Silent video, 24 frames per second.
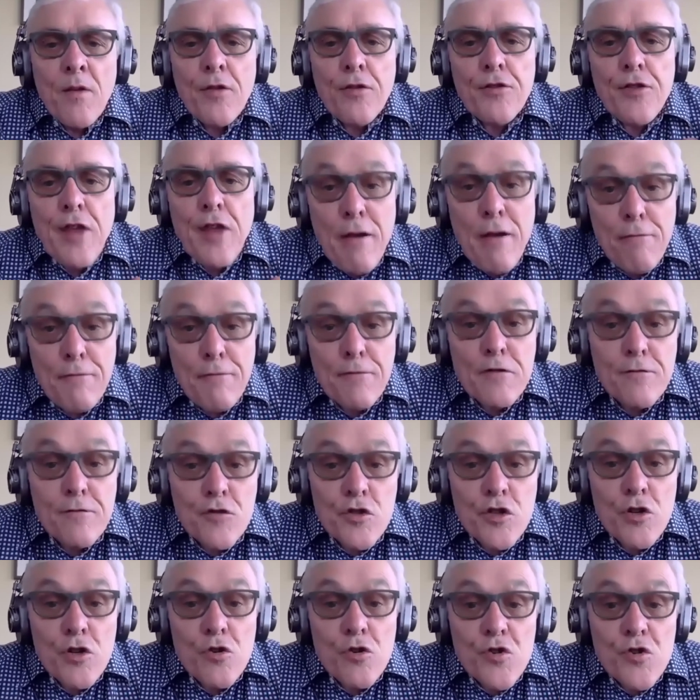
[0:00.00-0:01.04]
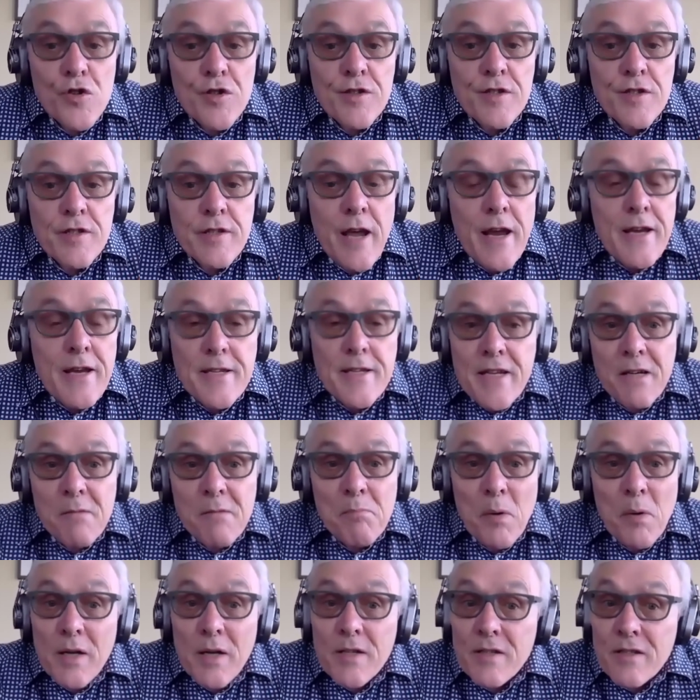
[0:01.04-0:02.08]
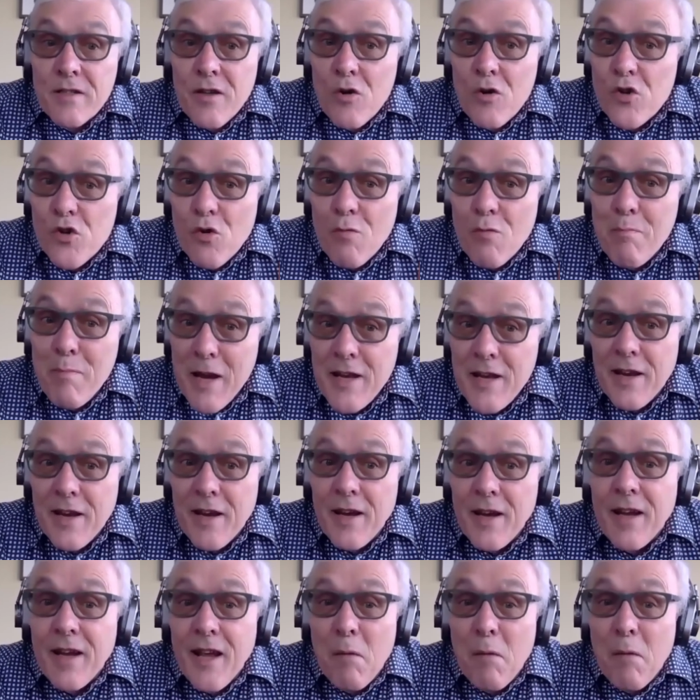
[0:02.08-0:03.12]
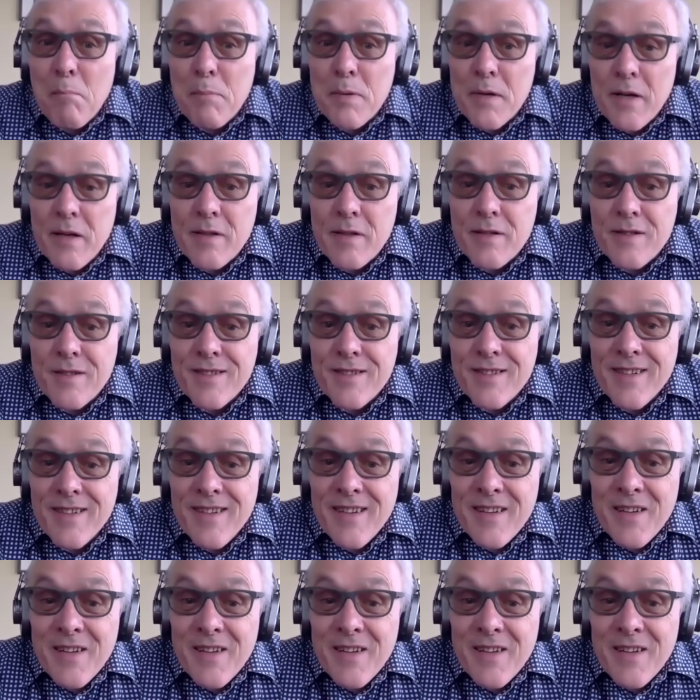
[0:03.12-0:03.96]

theft of children's data by social media companies,